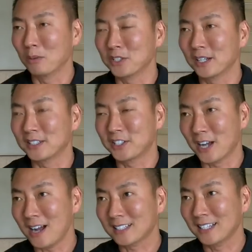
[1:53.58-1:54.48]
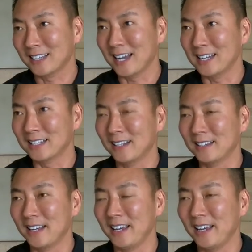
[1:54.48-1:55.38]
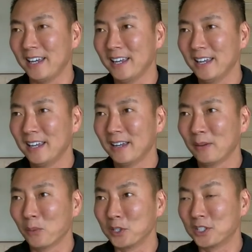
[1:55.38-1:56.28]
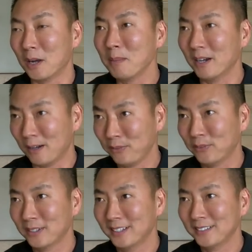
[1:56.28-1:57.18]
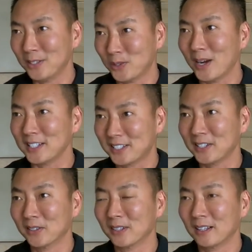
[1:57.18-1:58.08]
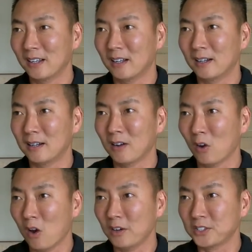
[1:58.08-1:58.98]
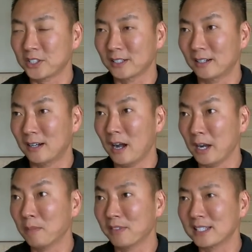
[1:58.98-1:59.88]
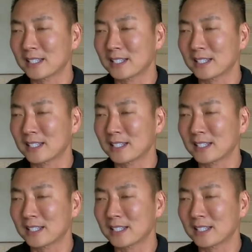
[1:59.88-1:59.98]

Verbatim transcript: was shocked that they were dumb enough to try and steal uh, a large uh, item of this